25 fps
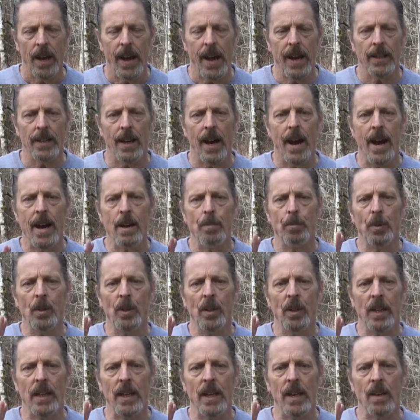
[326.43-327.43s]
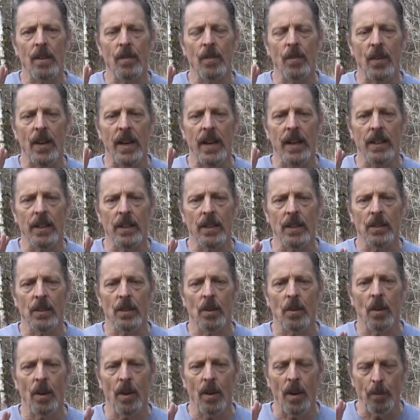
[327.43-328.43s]
And I believe it is
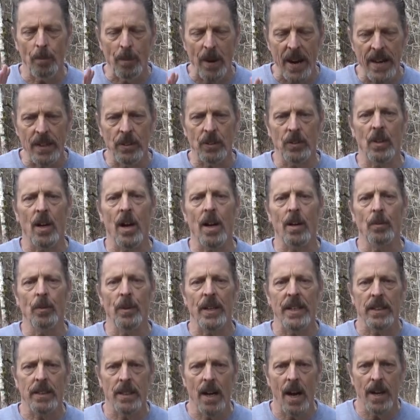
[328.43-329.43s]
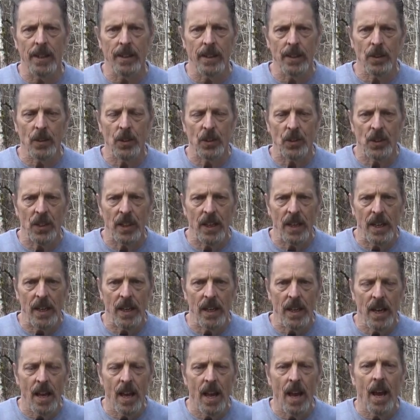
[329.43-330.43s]
based on
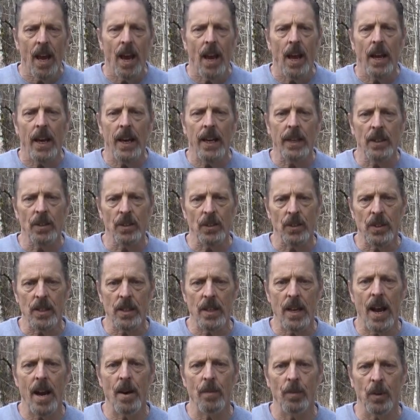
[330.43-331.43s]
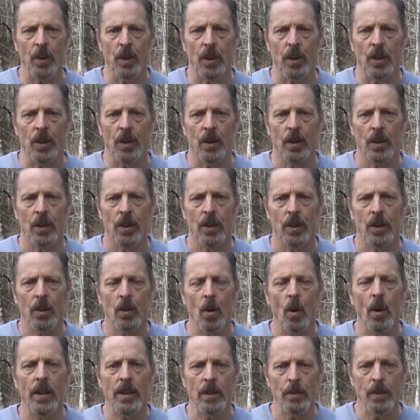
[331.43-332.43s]
redundancy, it is never
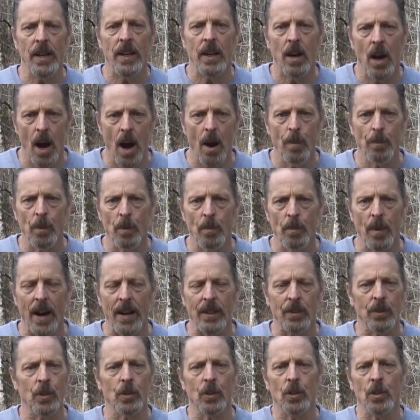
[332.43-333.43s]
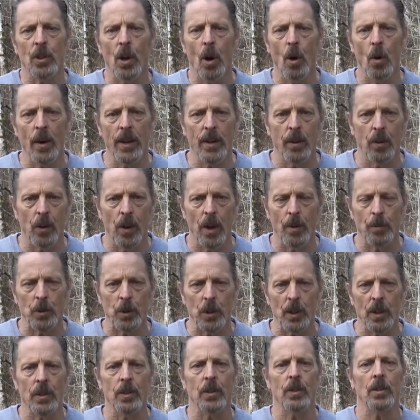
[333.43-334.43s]
going to be compromised. There's no
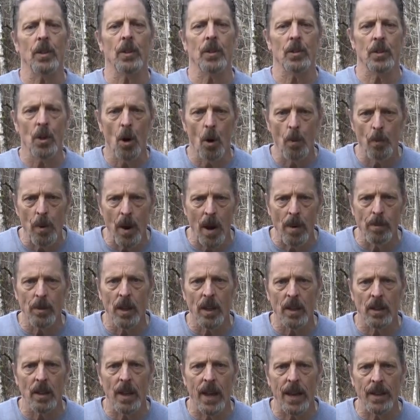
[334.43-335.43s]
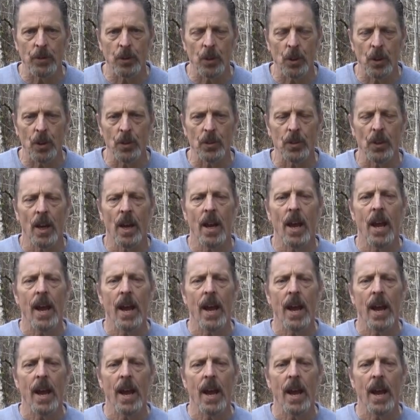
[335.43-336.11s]
encryptions, there's no public ledgers.